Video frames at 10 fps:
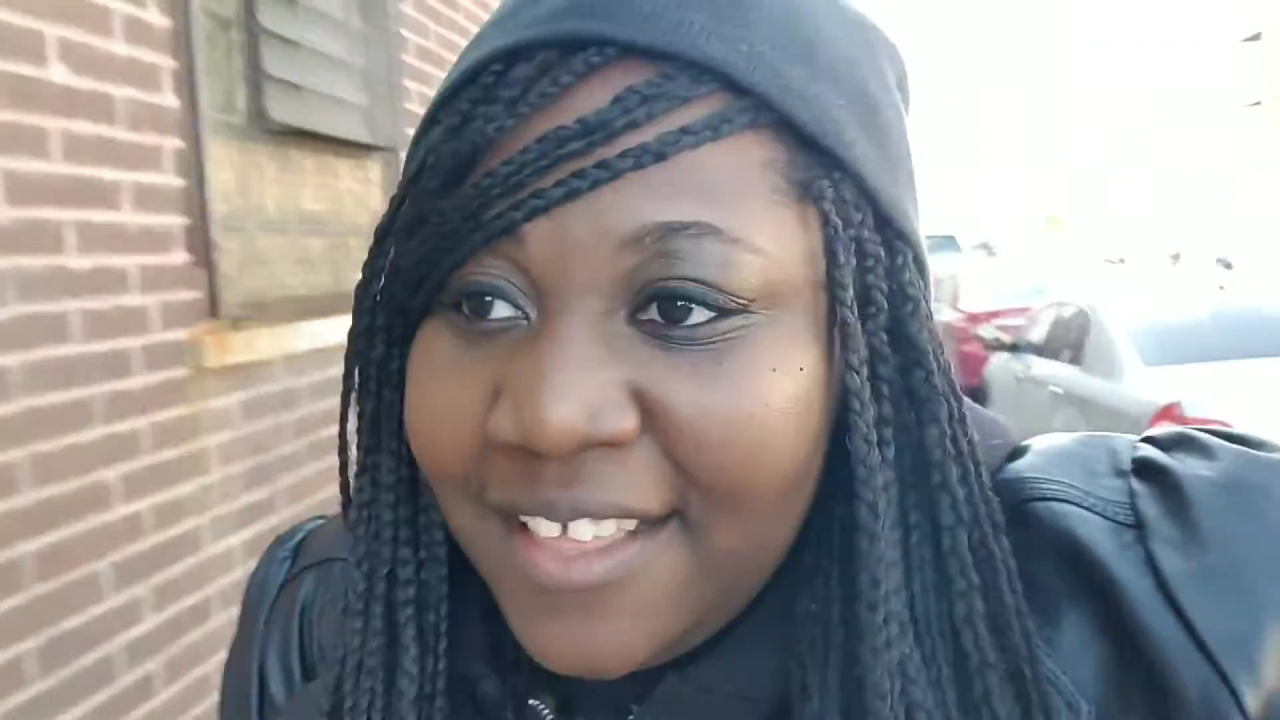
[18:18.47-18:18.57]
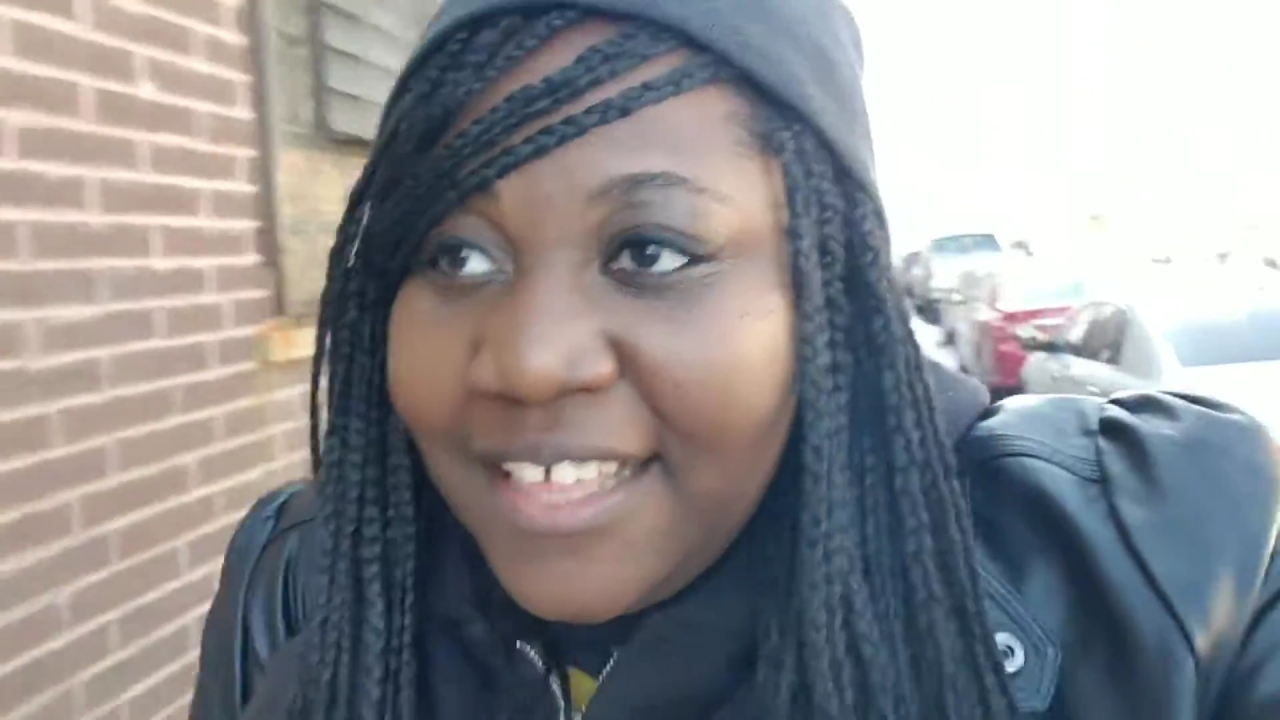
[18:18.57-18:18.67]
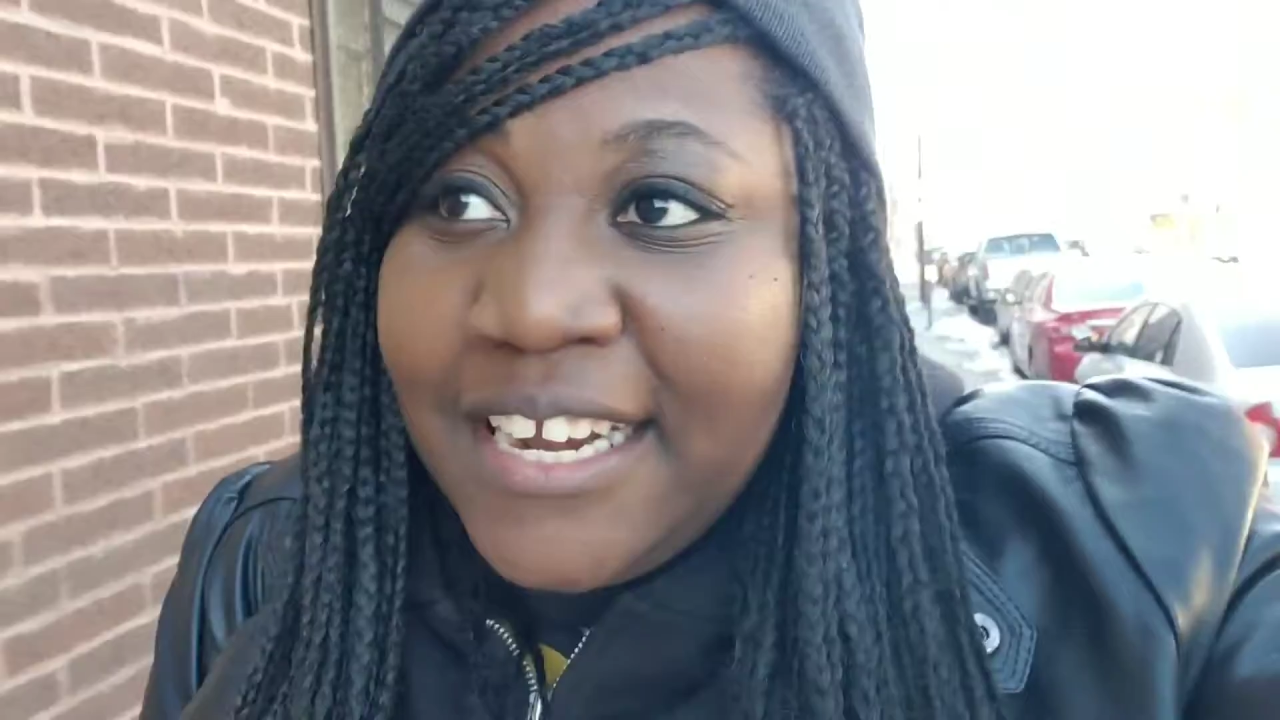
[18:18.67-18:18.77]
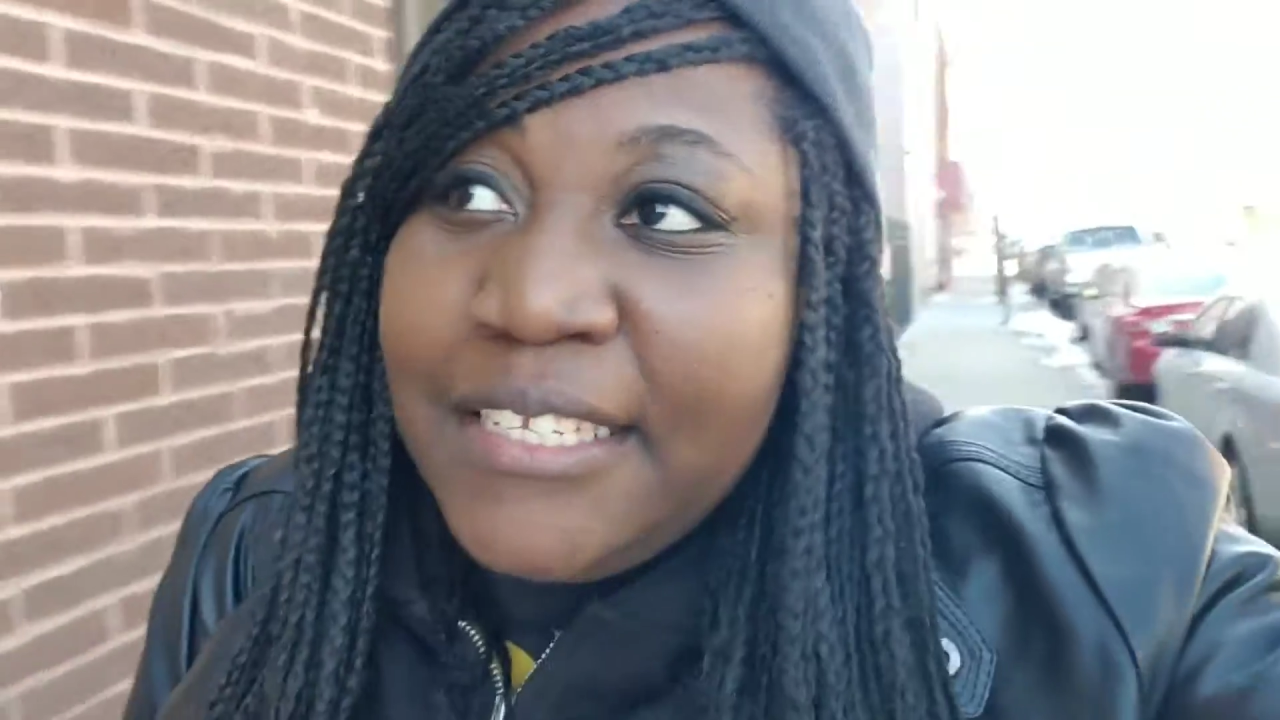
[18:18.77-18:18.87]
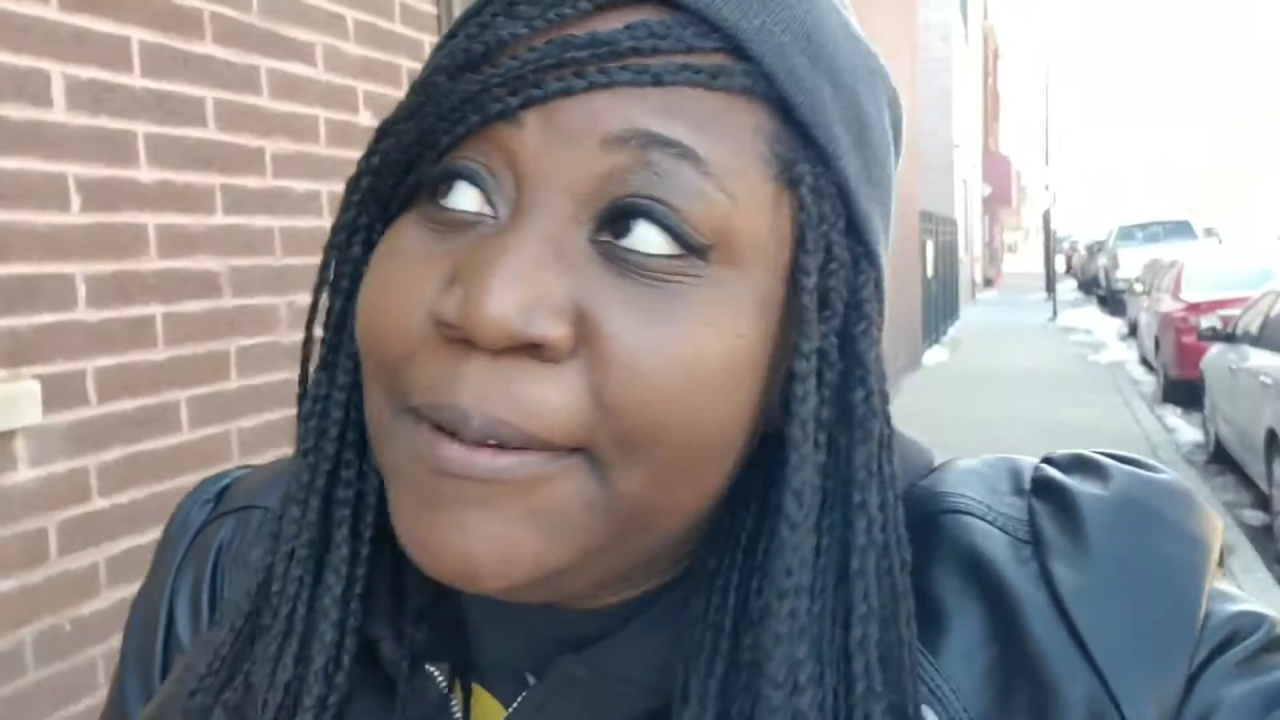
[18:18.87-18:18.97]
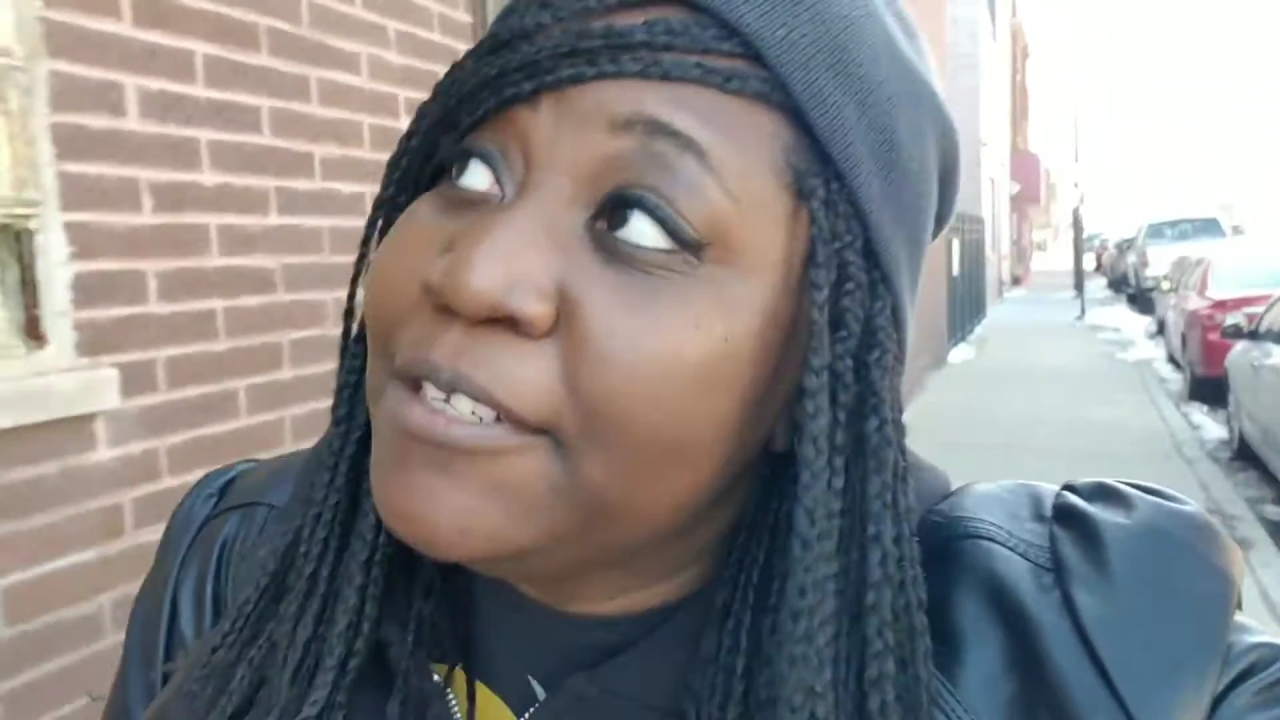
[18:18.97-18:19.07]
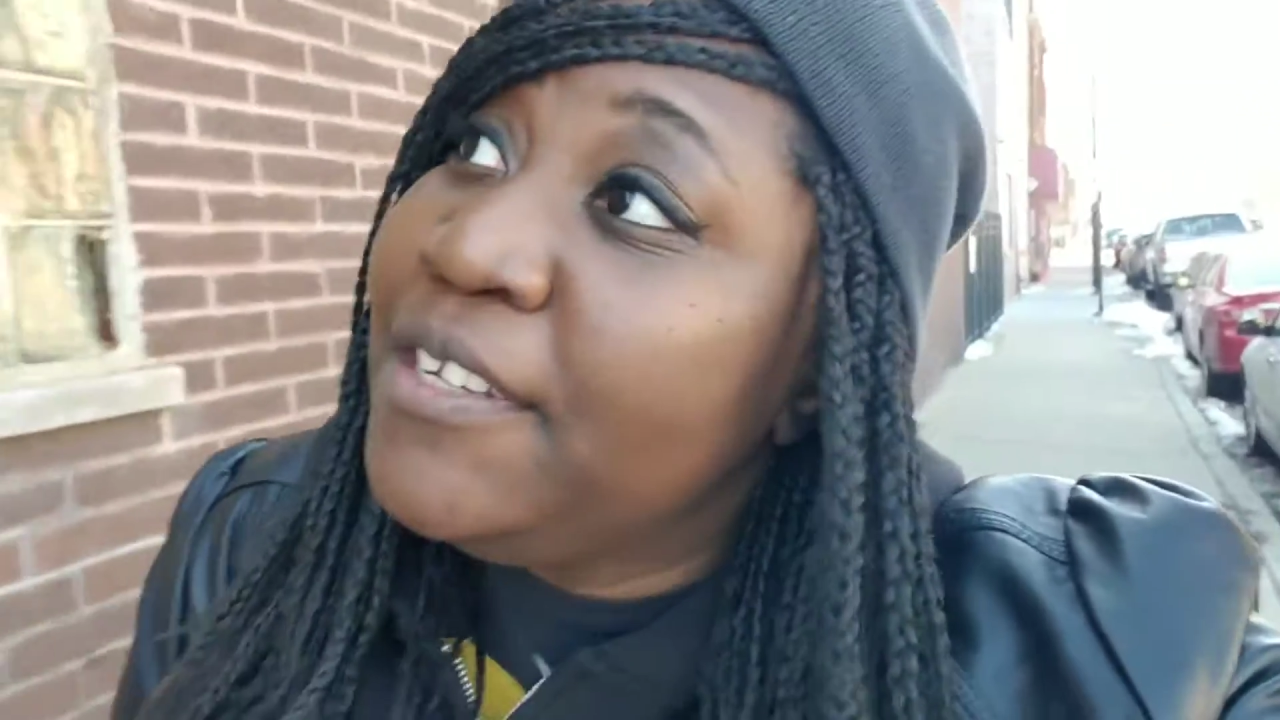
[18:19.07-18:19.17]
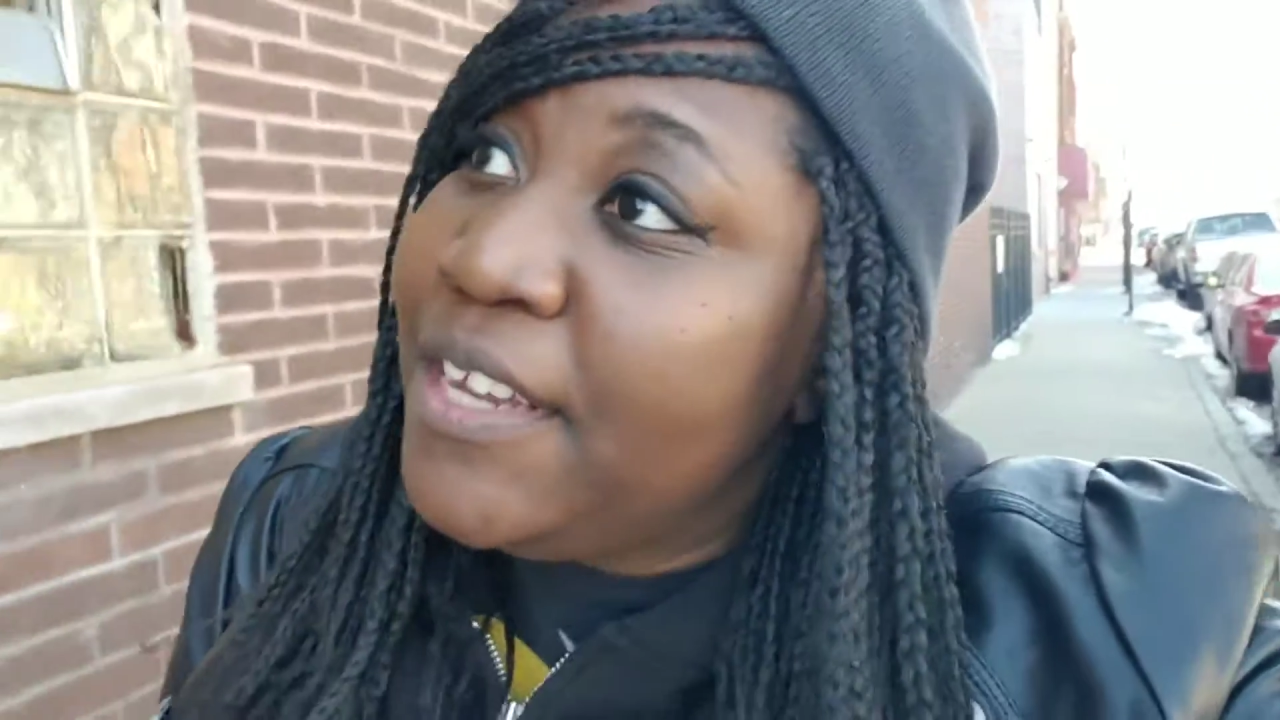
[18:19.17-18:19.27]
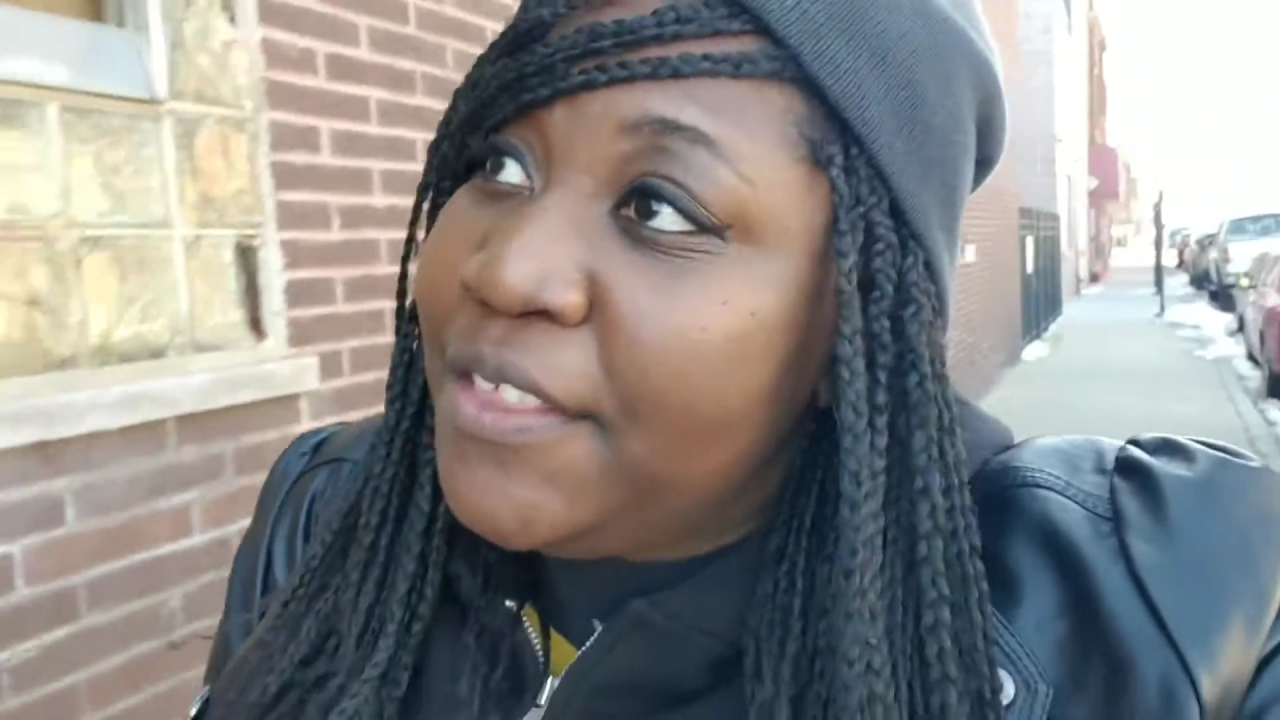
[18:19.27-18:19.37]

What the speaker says: Then I spoke to